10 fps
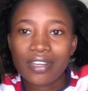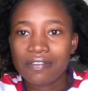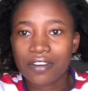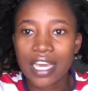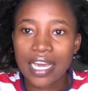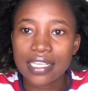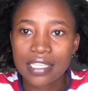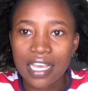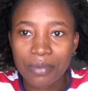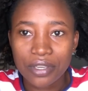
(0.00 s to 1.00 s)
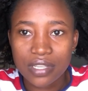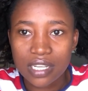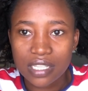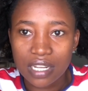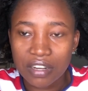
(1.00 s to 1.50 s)
Olive oil, you can see I've been using
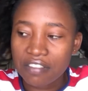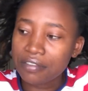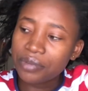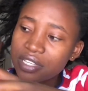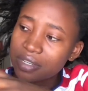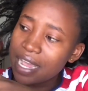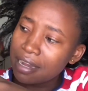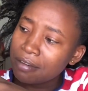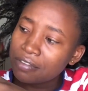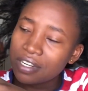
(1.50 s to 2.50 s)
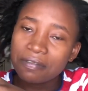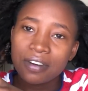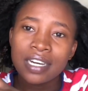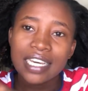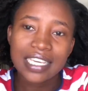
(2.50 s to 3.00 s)
it a lot. The reason why I love olive
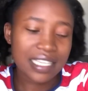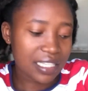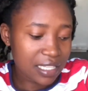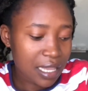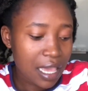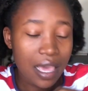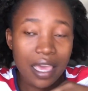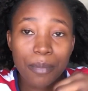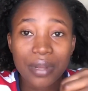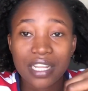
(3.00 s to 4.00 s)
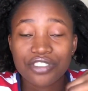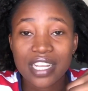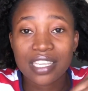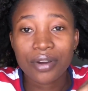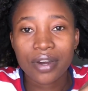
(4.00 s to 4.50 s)
oil is a
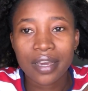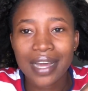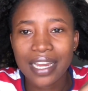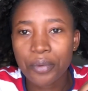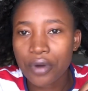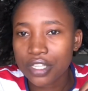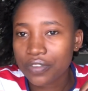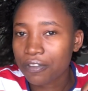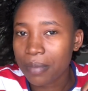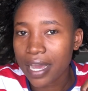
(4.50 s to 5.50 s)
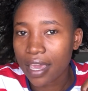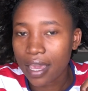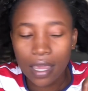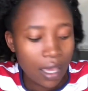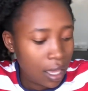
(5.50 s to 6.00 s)
penetrating oil and it works for my hair.